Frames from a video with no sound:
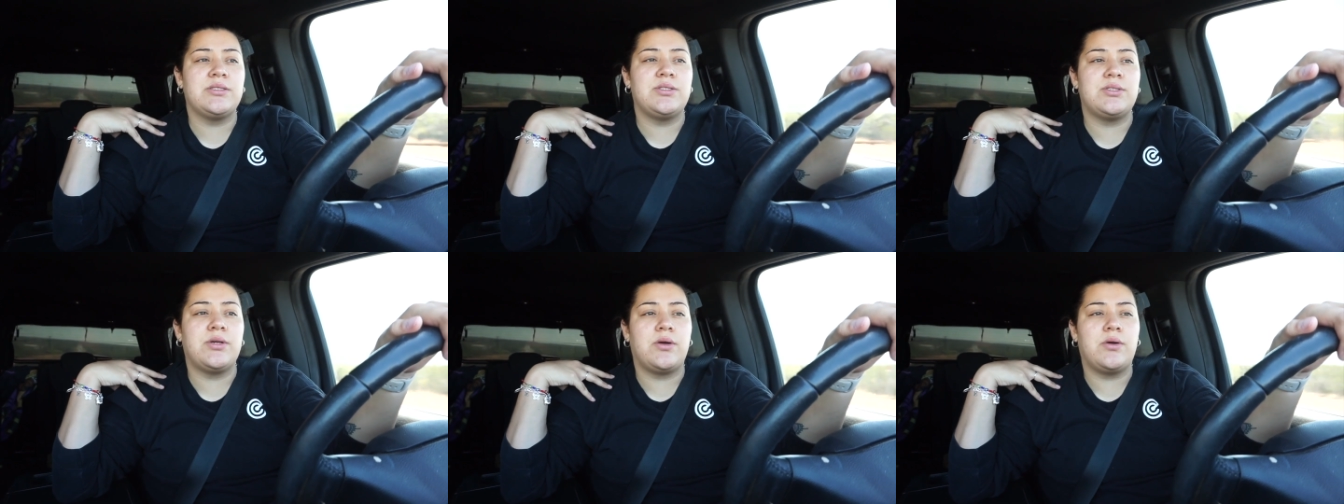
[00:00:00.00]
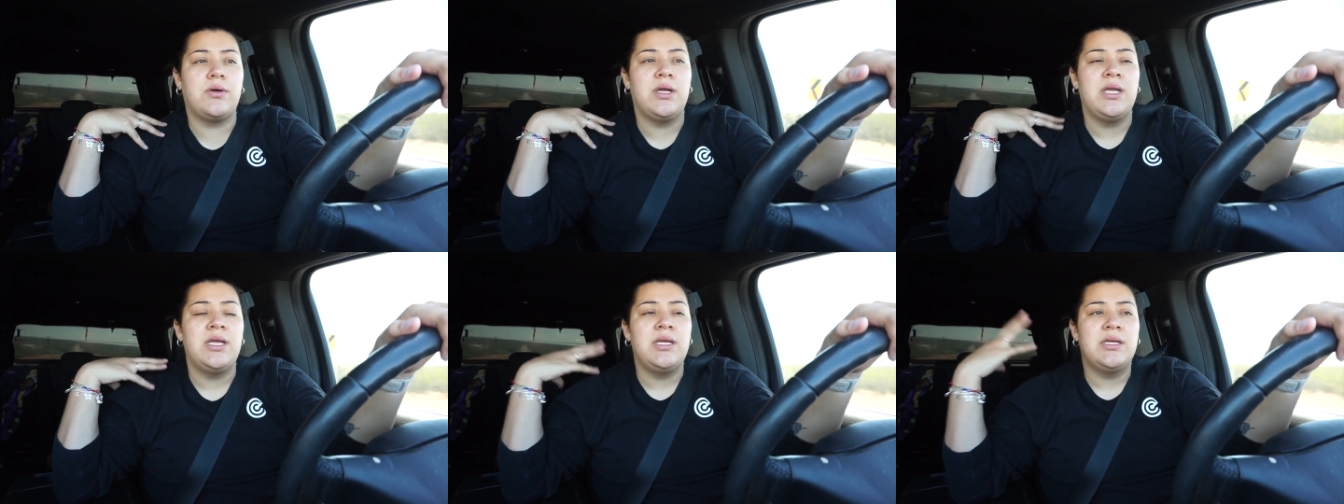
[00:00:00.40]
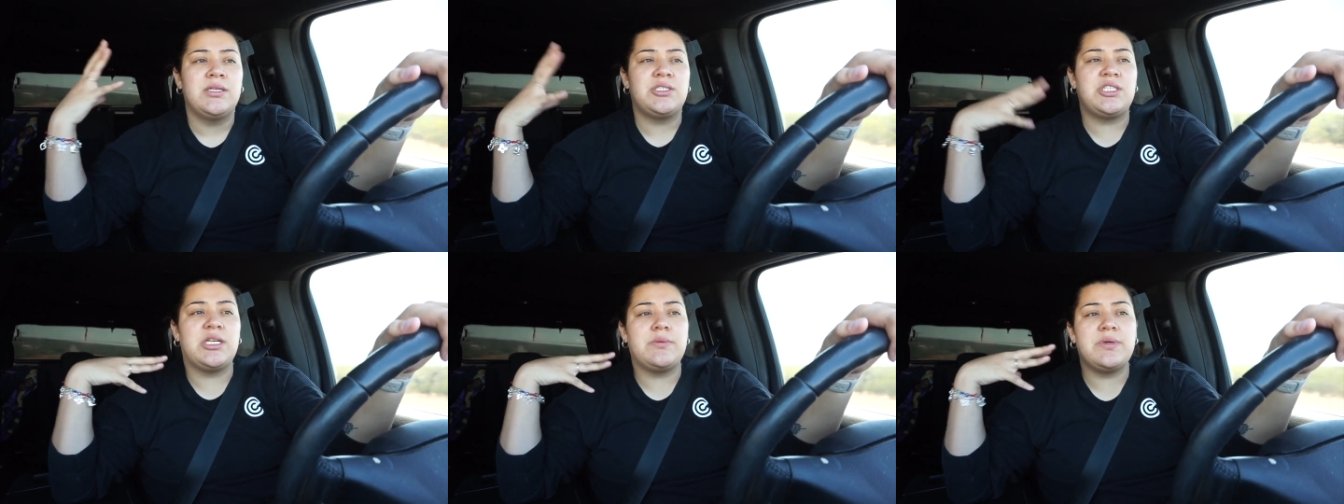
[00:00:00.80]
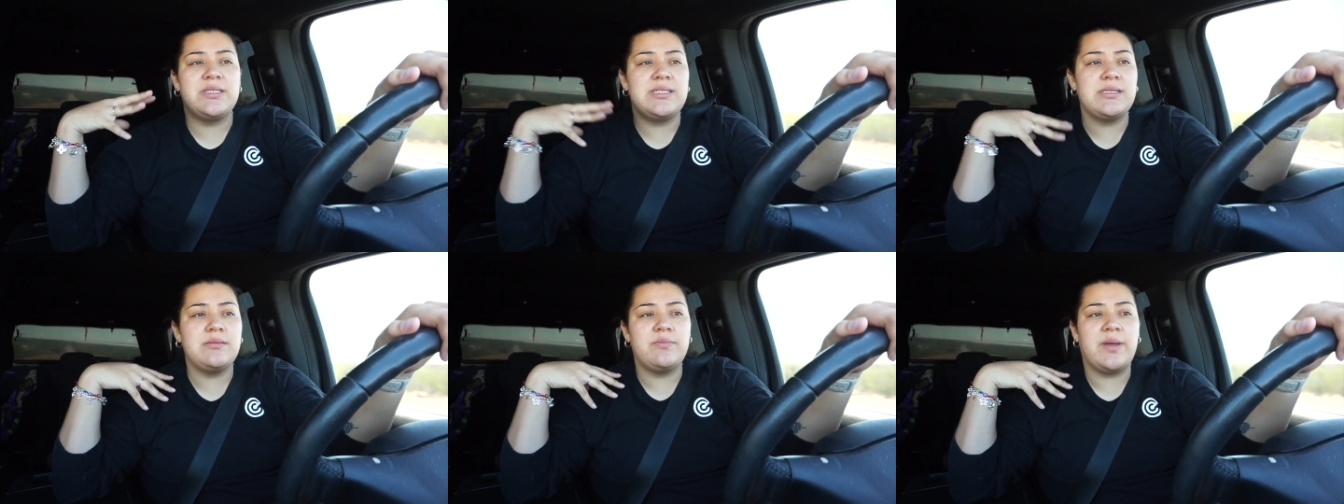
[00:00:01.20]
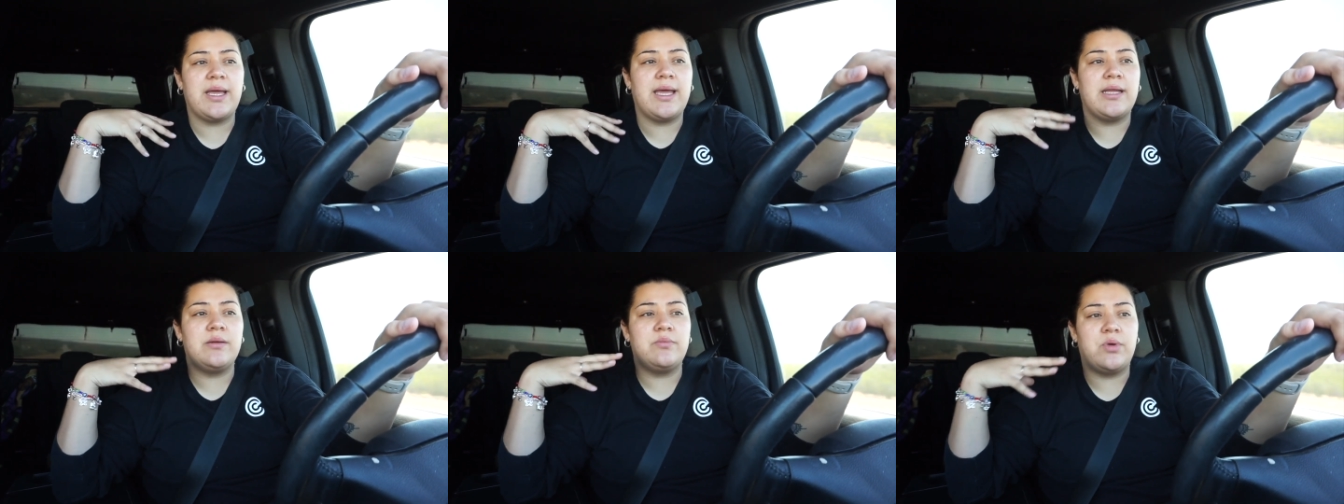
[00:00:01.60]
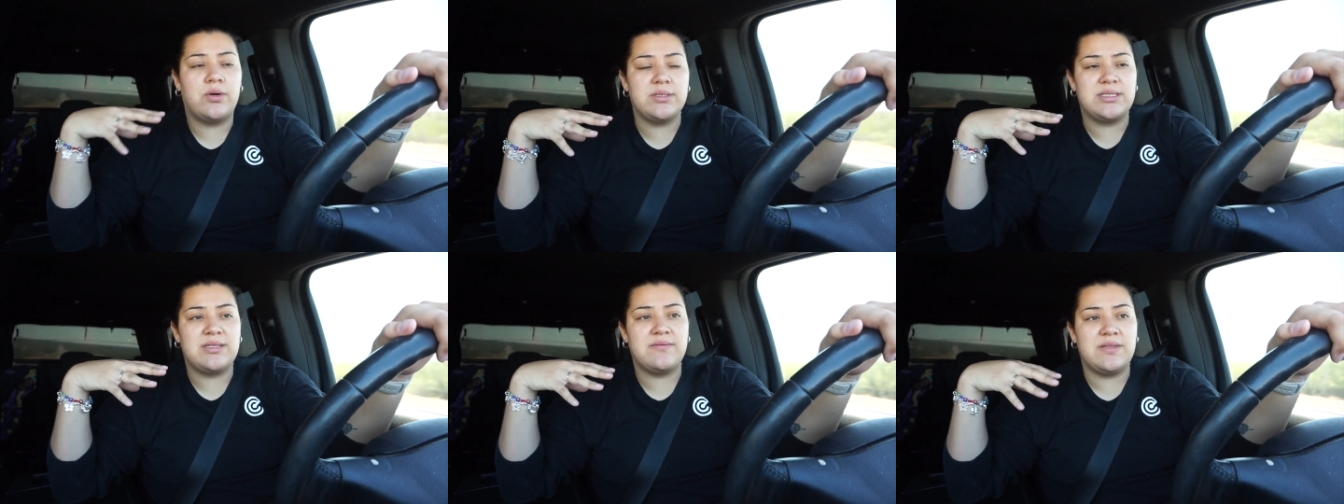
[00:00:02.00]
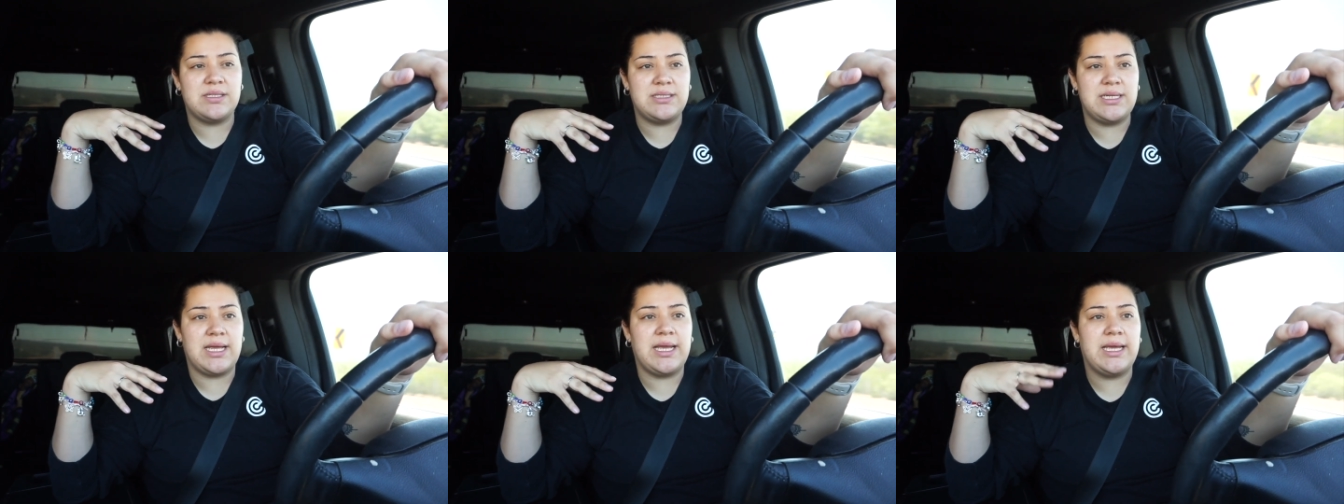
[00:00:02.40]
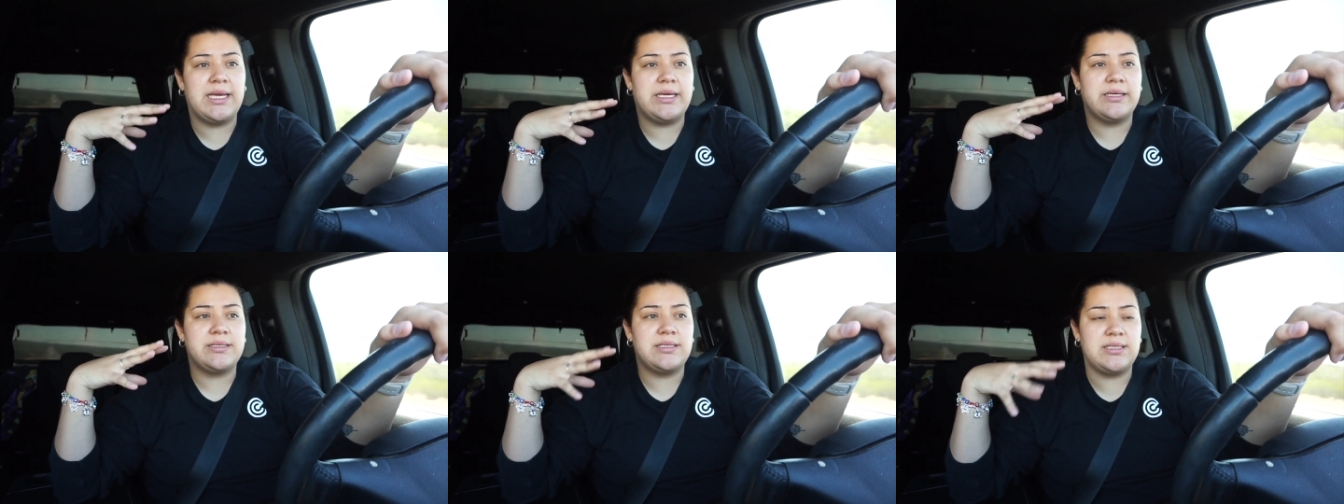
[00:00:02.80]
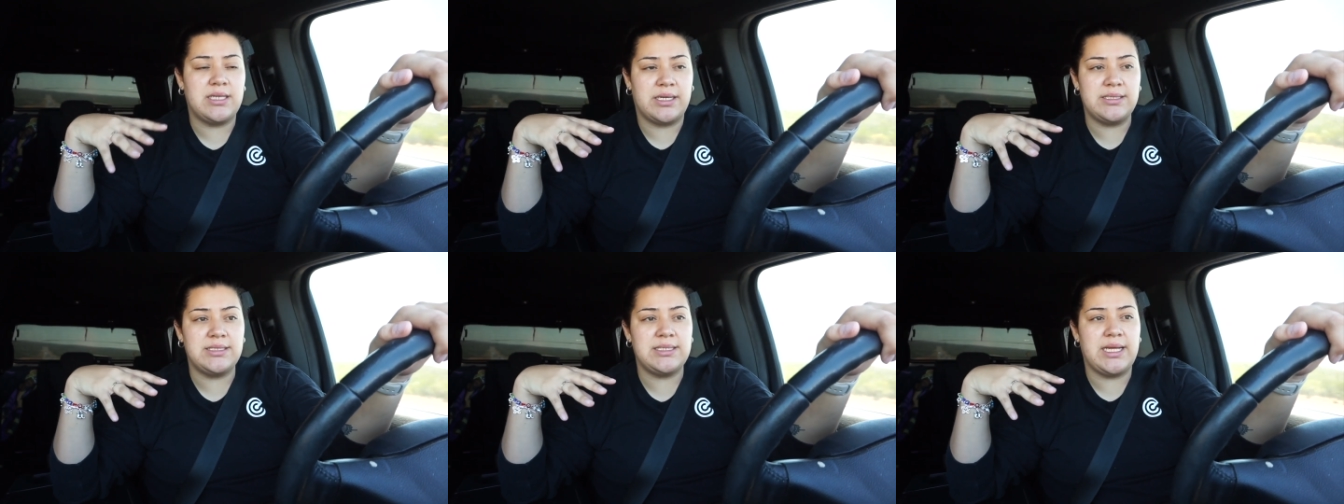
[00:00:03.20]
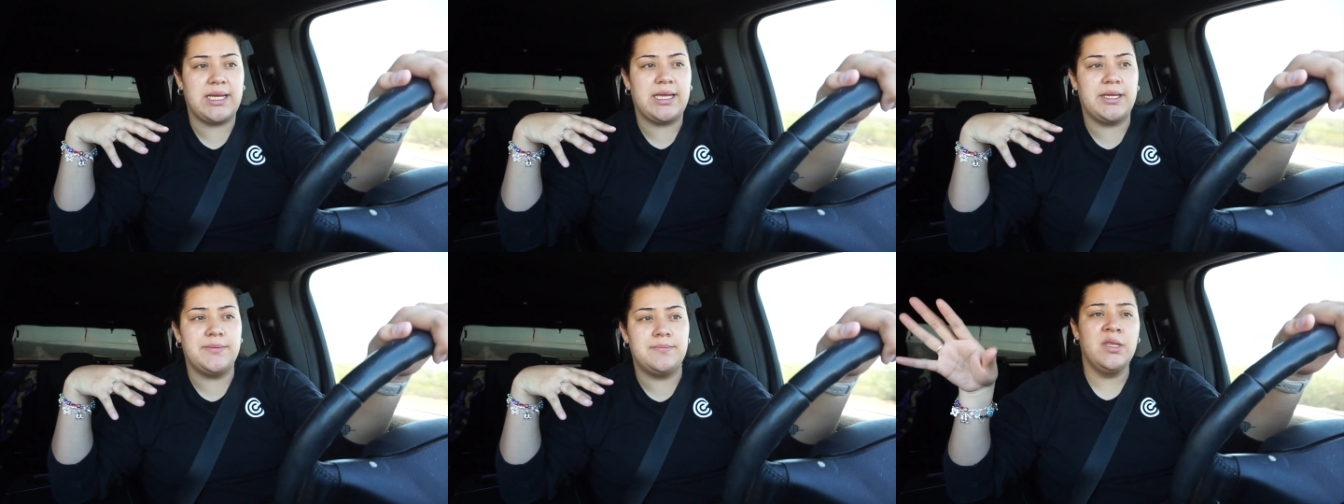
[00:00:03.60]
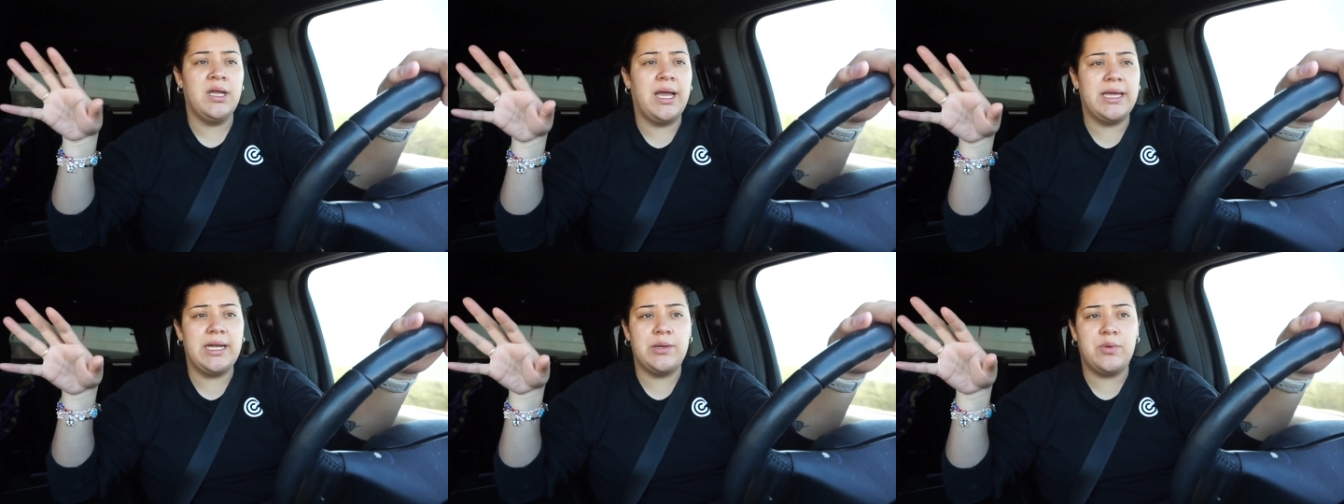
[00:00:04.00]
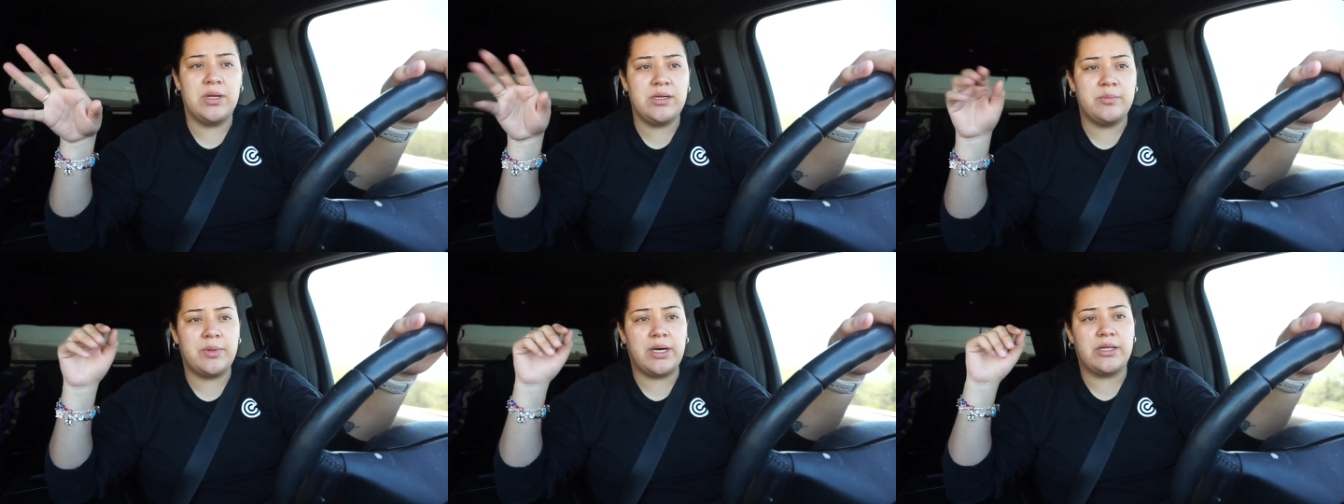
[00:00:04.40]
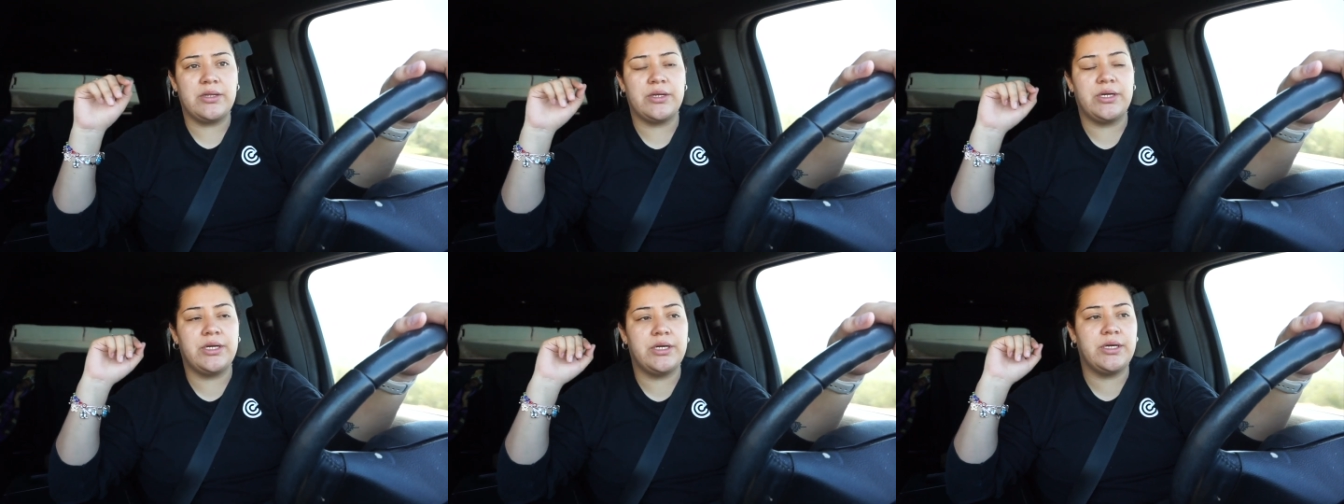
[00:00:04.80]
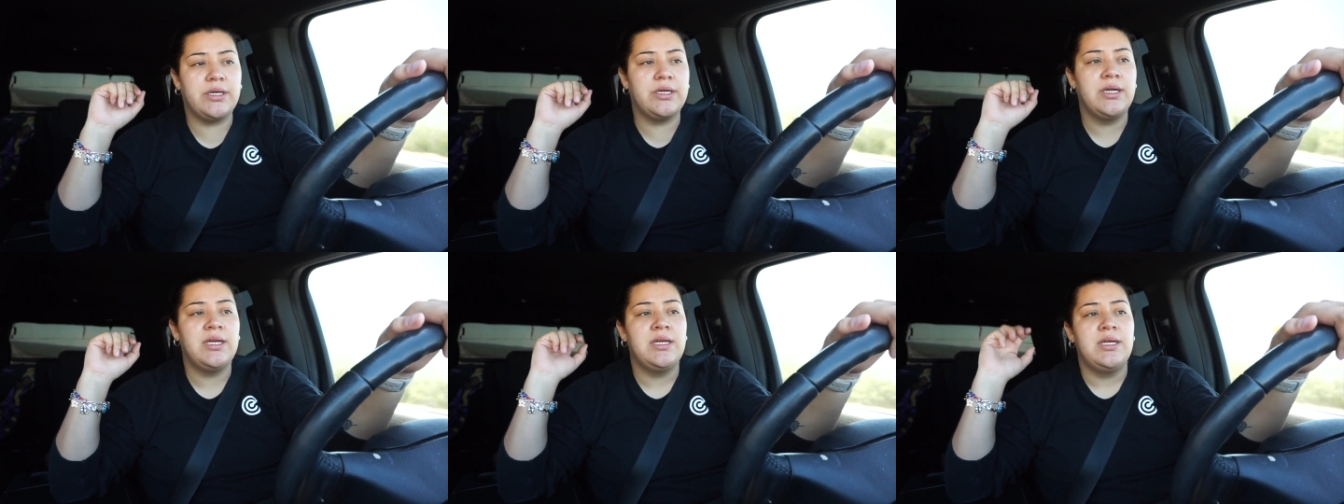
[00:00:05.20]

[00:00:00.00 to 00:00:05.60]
so she was in bed most of the day. Sunday I didn't want to bother her.